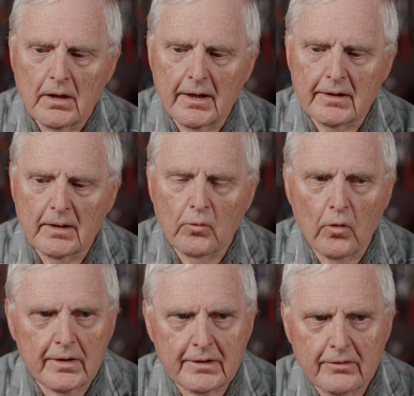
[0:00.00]
And I'm
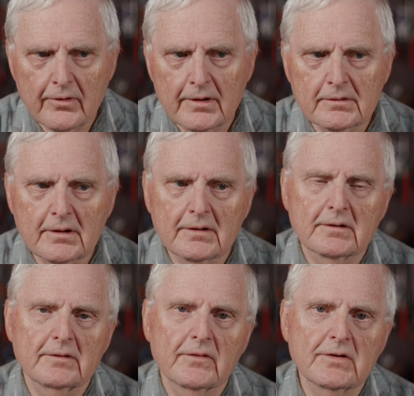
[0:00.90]
walking around at a
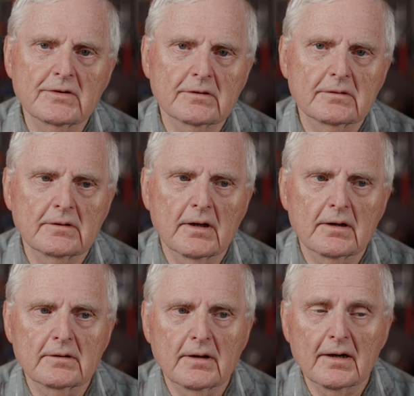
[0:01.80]
convention,
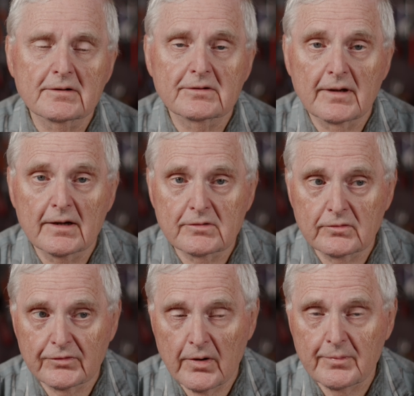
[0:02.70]
and I actually
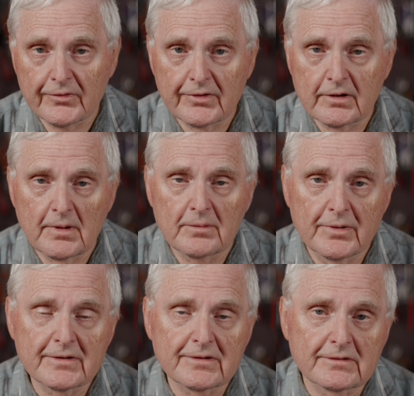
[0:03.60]
was representing my
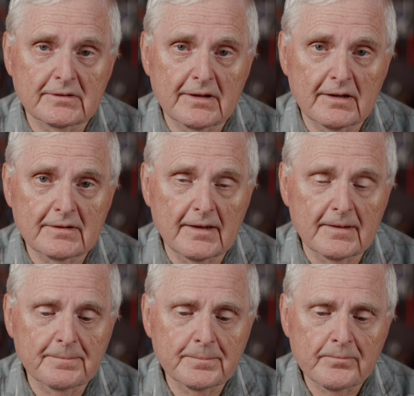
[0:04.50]
business at that time.